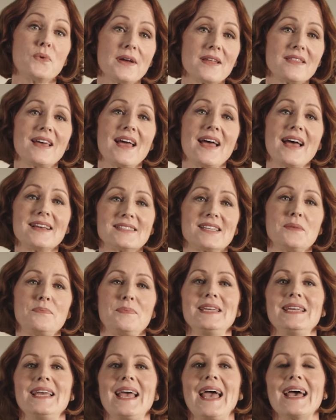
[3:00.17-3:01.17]
with
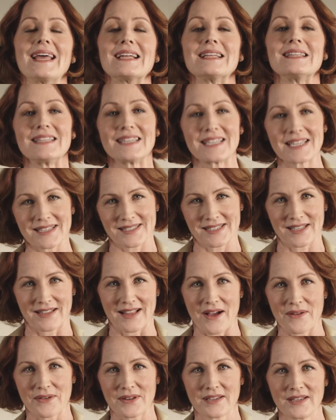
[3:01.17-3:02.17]
SAP Analytics
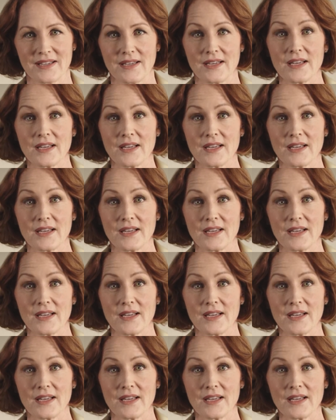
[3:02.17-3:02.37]
Cloud.